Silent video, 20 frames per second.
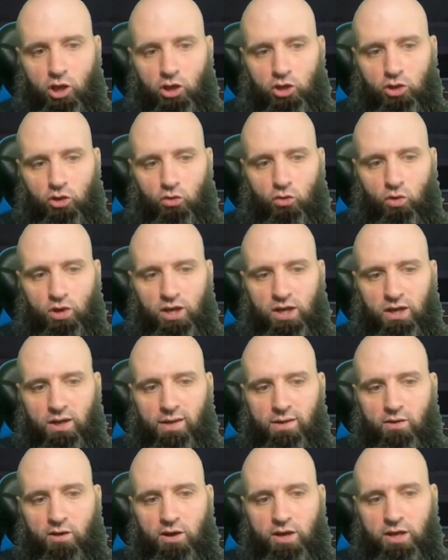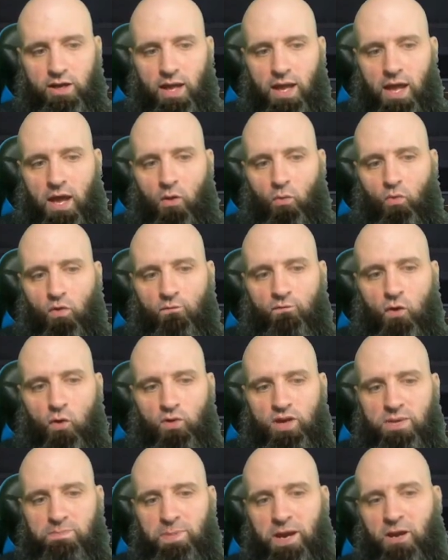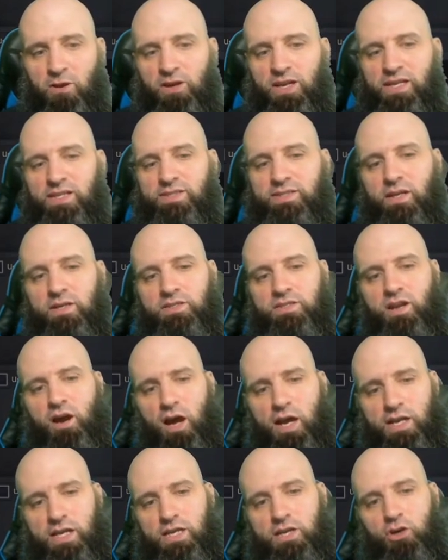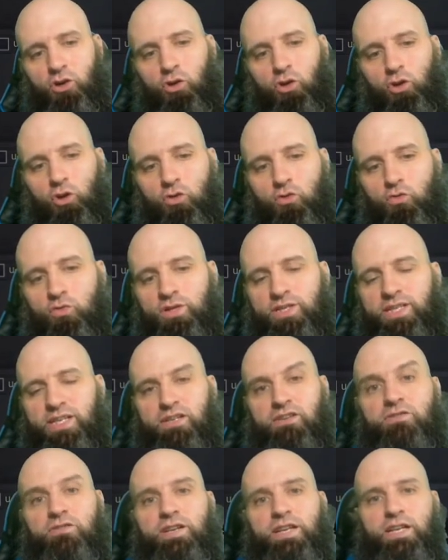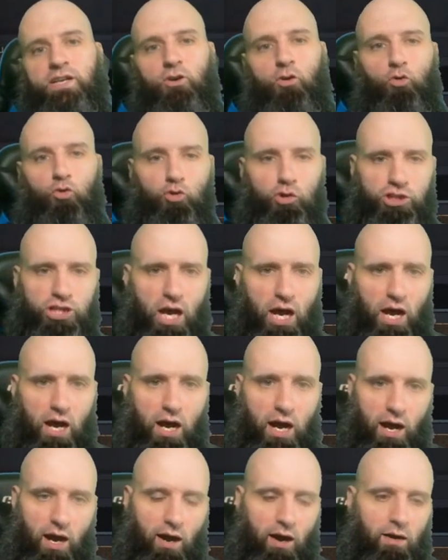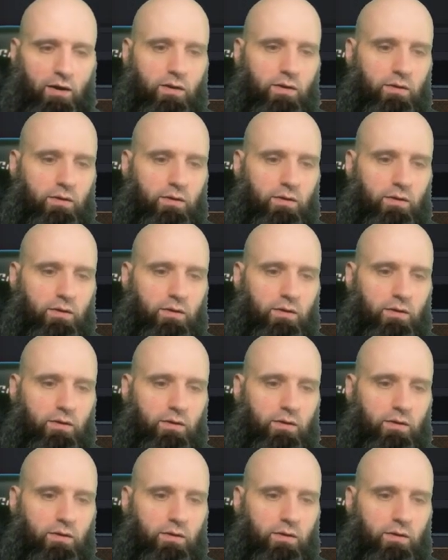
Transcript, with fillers: You're going to click on it. Revoking baronies does not include tyranny. Huzzah!